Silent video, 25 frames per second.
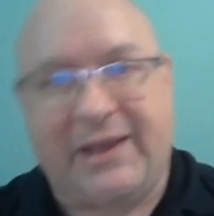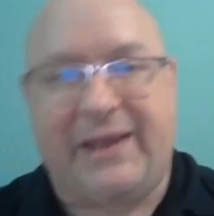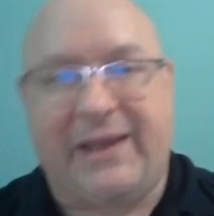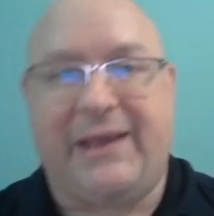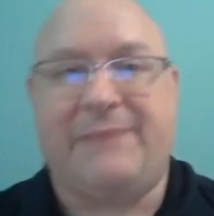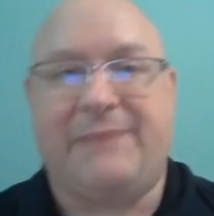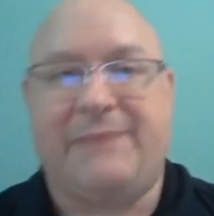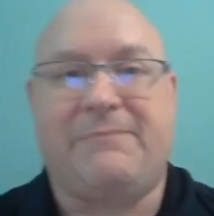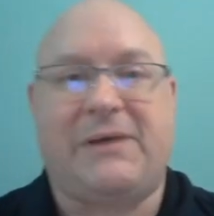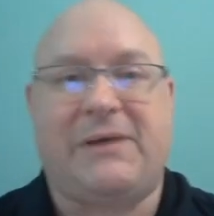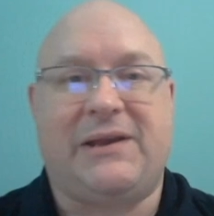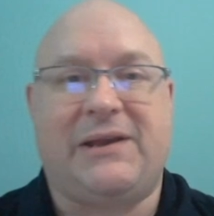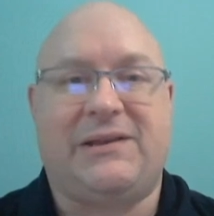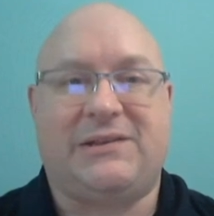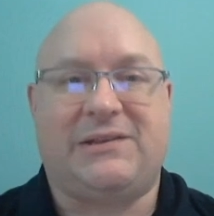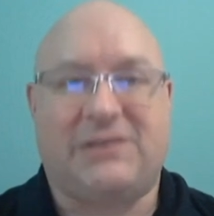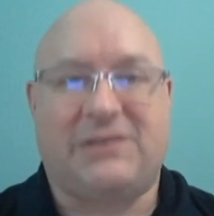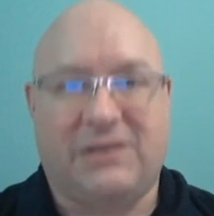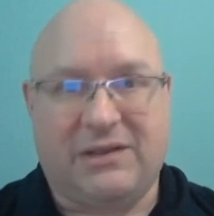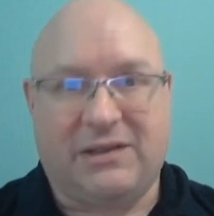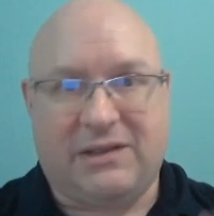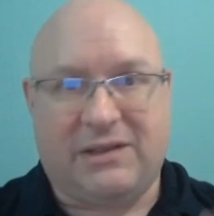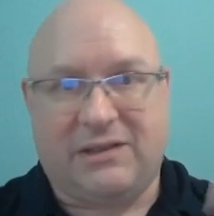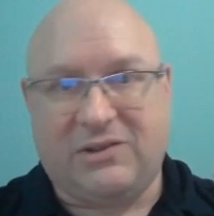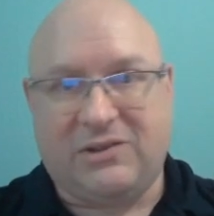And by
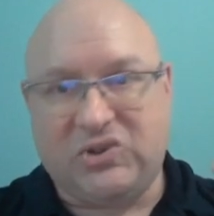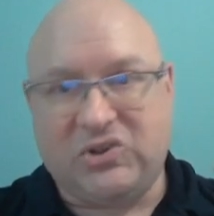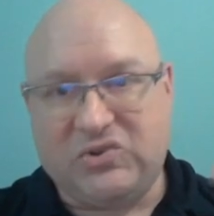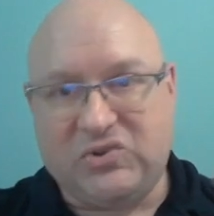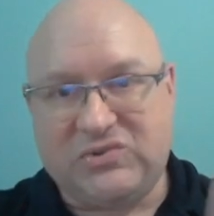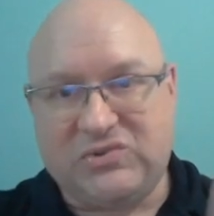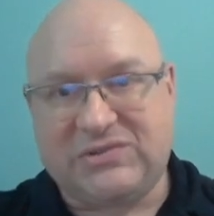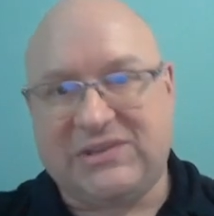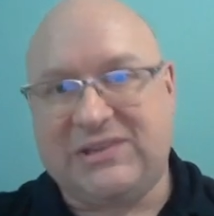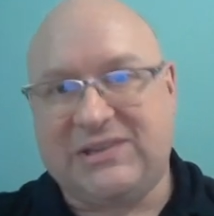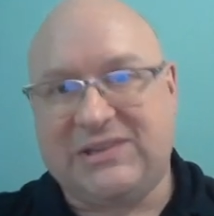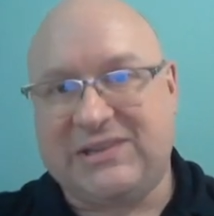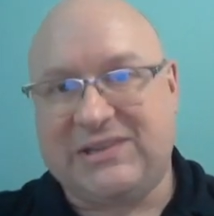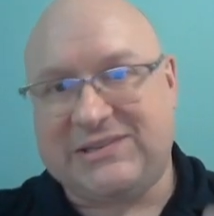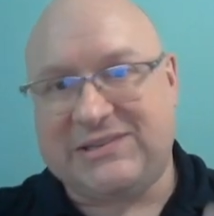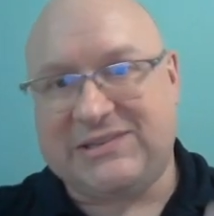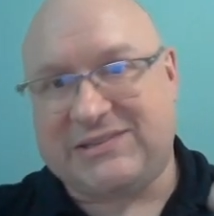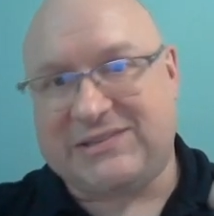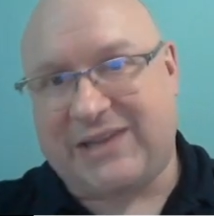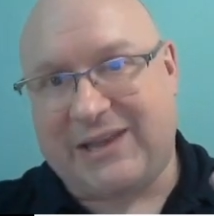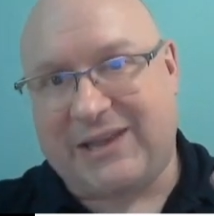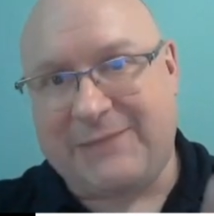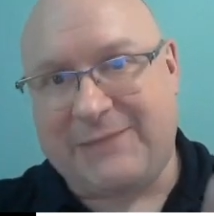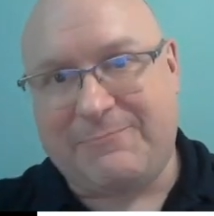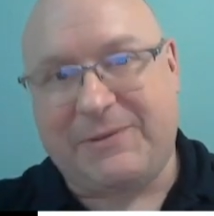using
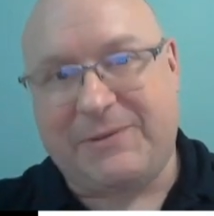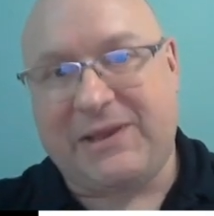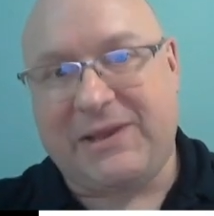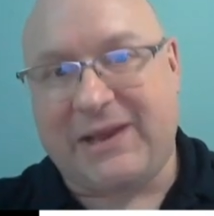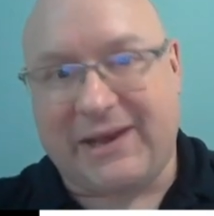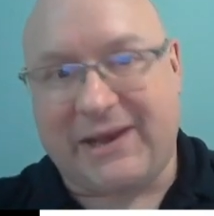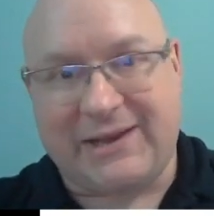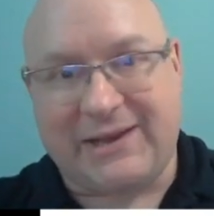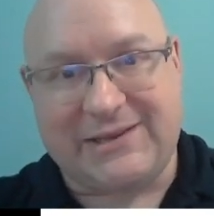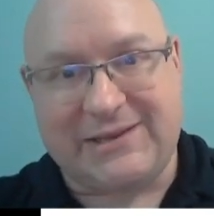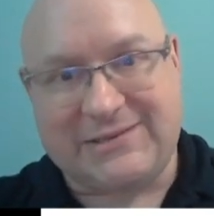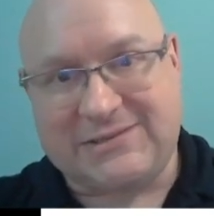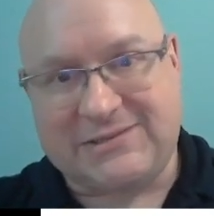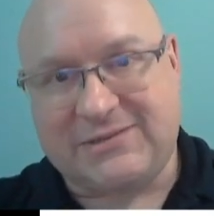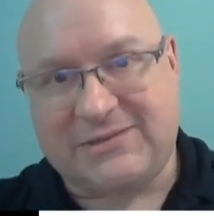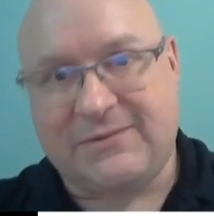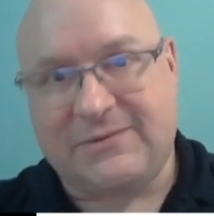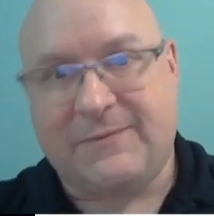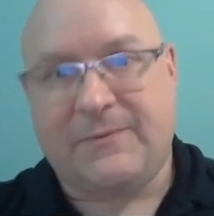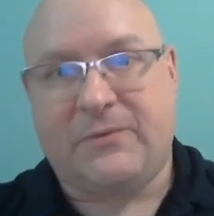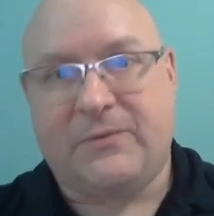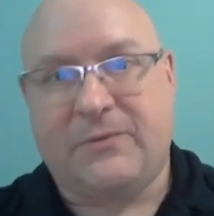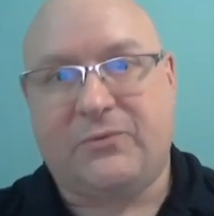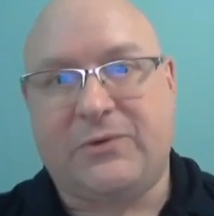these APIs,